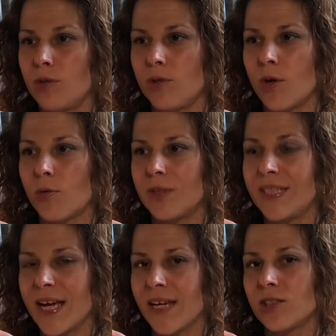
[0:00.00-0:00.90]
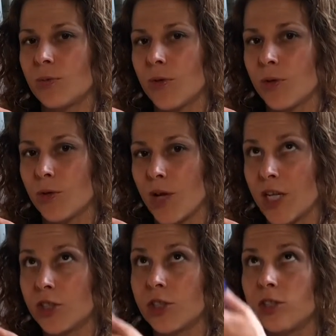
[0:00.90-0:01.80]
you know, dance with
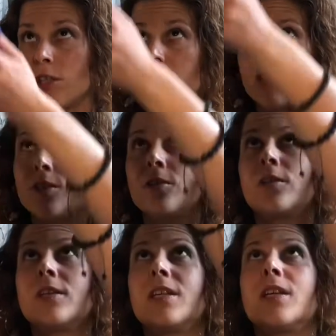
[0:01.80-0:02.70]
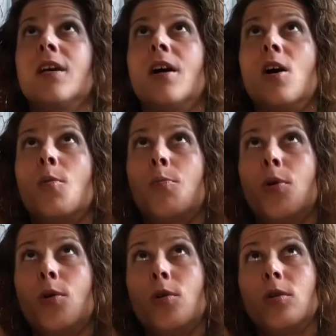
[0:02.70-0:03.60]
creation, to literally
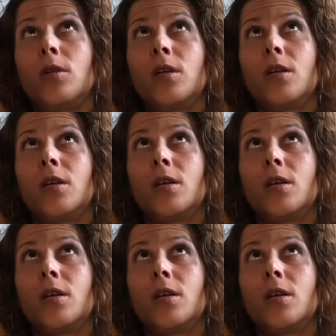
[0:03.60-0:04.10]
pull